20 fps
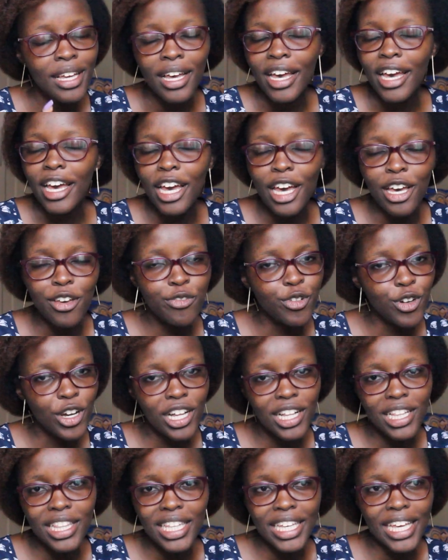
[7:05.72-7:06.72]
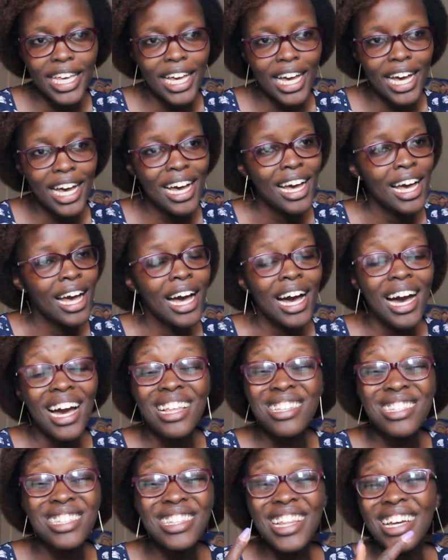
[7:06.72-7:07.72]
aim for healthy hair,
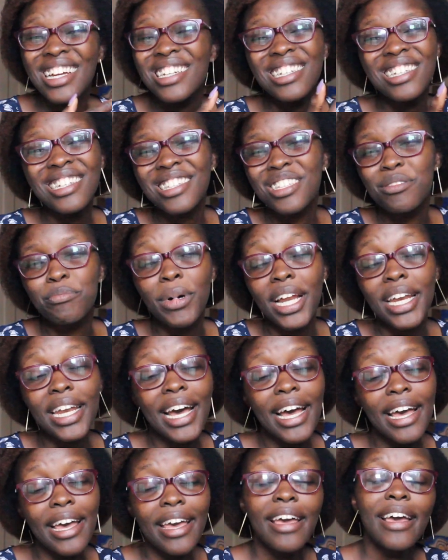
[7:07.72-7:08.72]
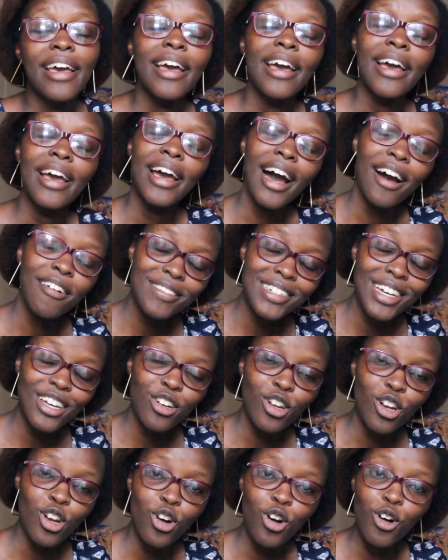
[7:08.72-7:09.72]
aesthetics badai. After
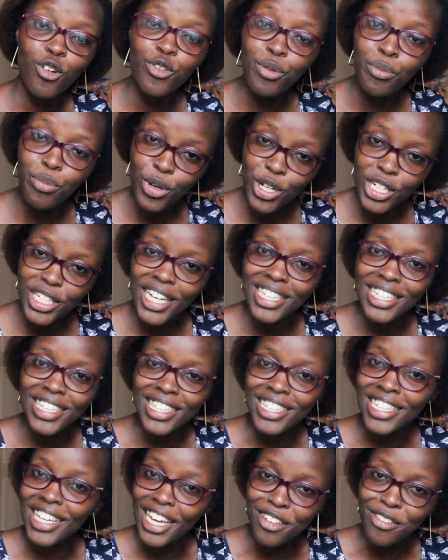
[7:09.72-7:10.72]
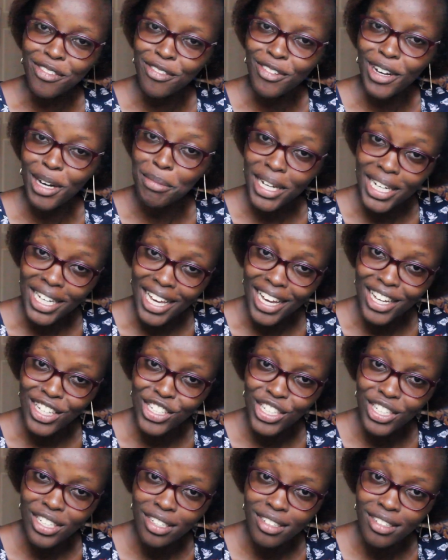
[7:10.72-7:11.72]
all, of importance is life. Ama ni aje?
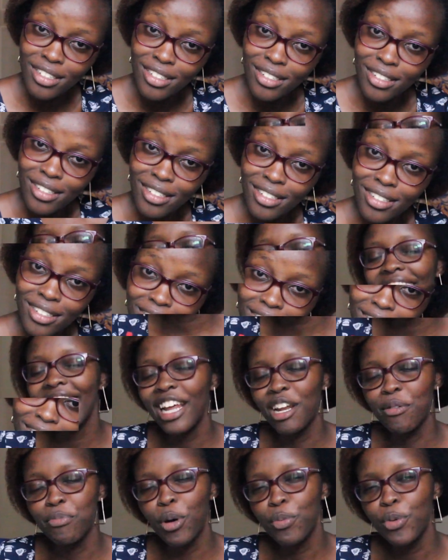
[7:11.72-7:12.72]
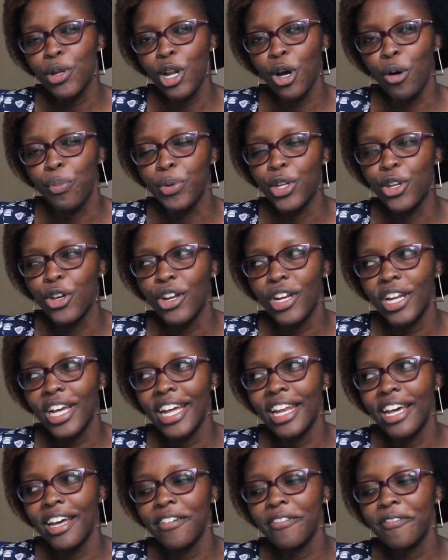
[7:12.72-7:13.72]
The third unpopular opinion,
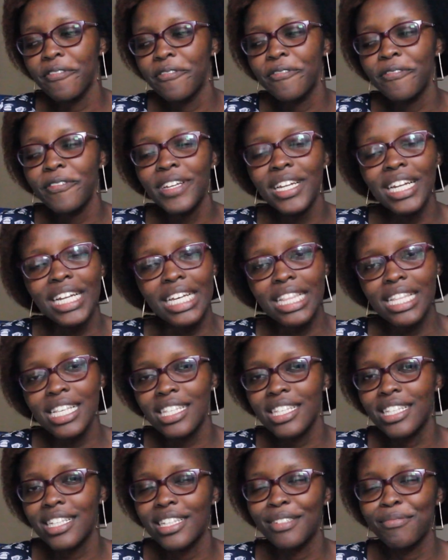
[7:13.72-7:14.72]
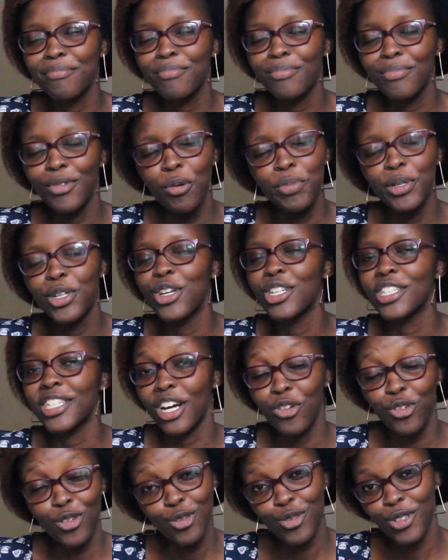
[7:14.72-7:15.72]
and I feel like these opinions
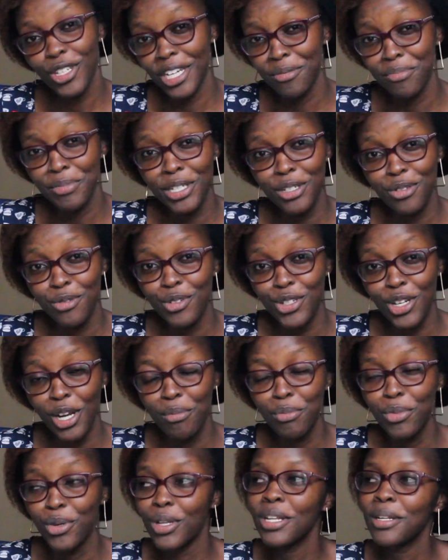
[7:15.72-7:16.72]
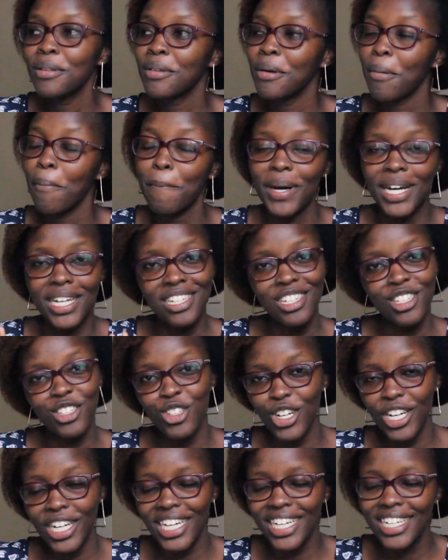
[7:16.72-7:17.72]
are going to get me into trouble, but it's
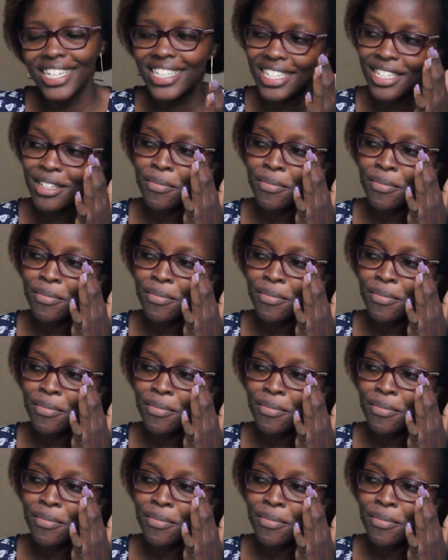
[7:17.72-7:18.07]
alright,